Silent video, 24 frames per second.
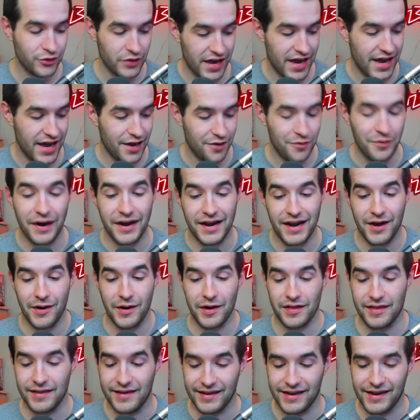ahead right now,
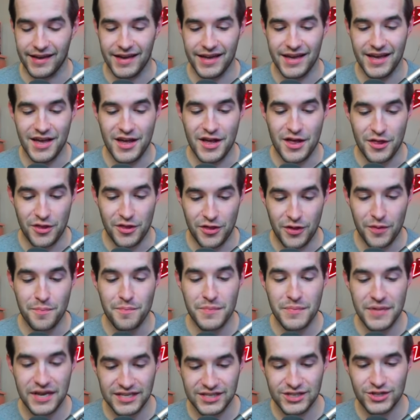I think. The
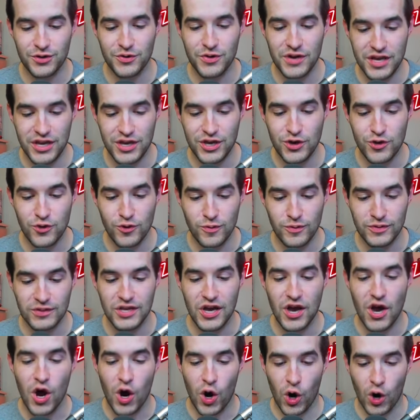mystery cubes
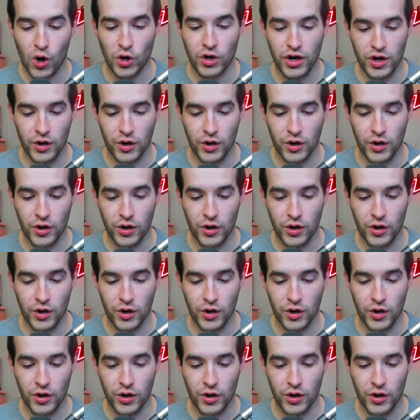are going to